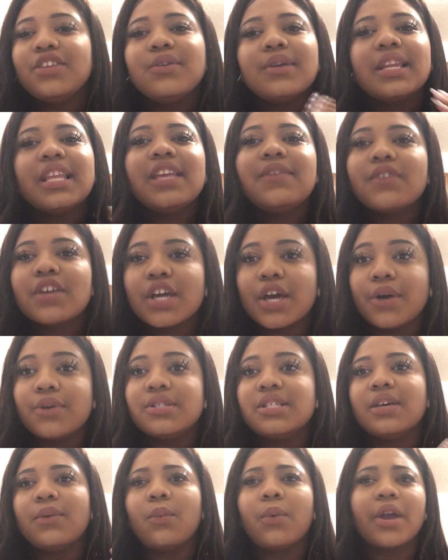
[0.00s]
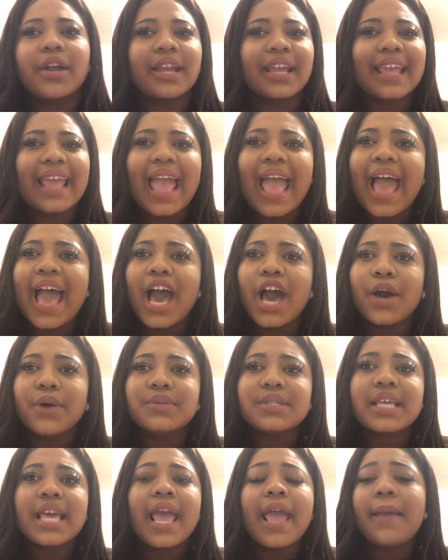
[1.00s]
You can even go to working
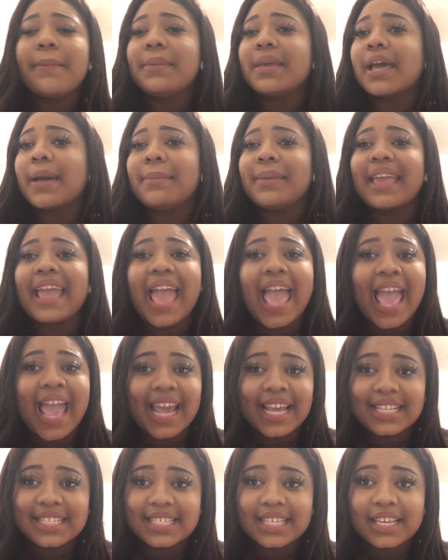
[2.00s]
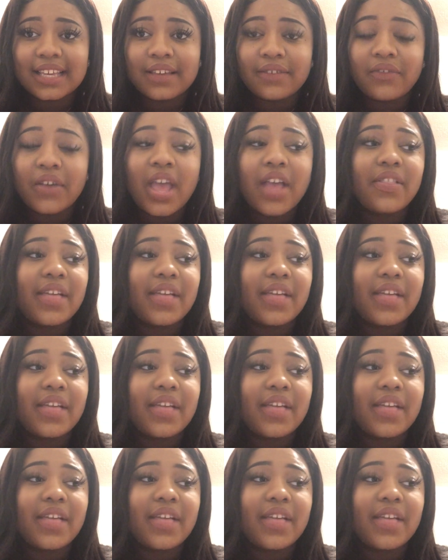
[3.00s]
out, becoming active.